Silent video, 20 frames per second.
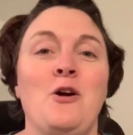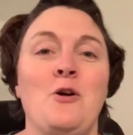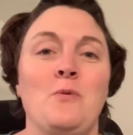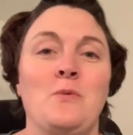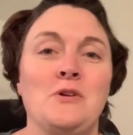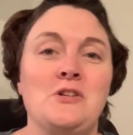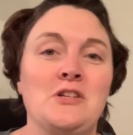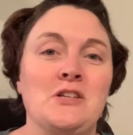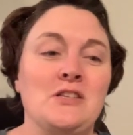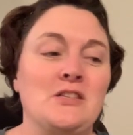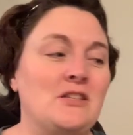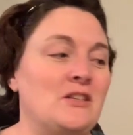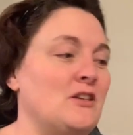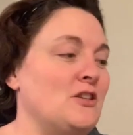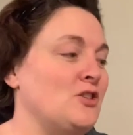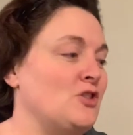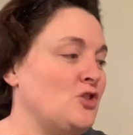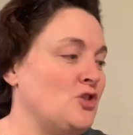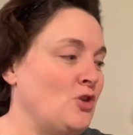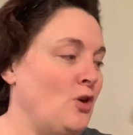which is
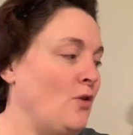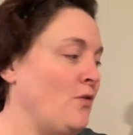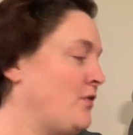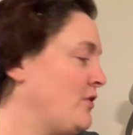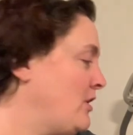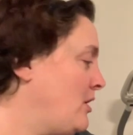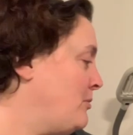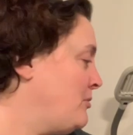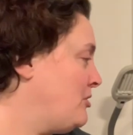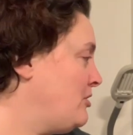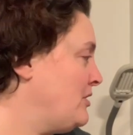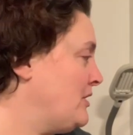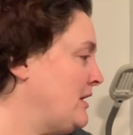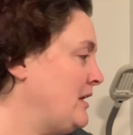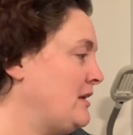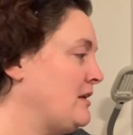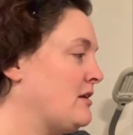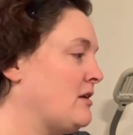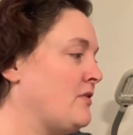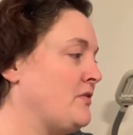so phenomenal
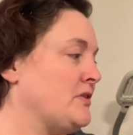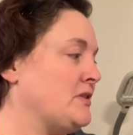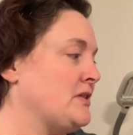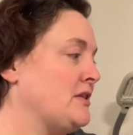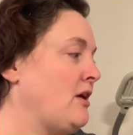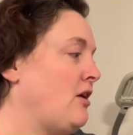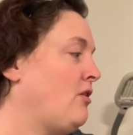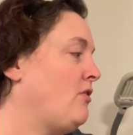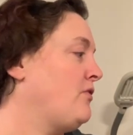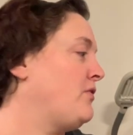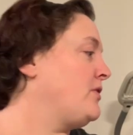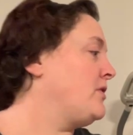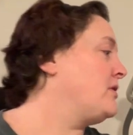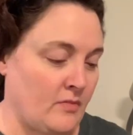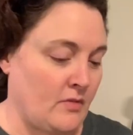in and of itself.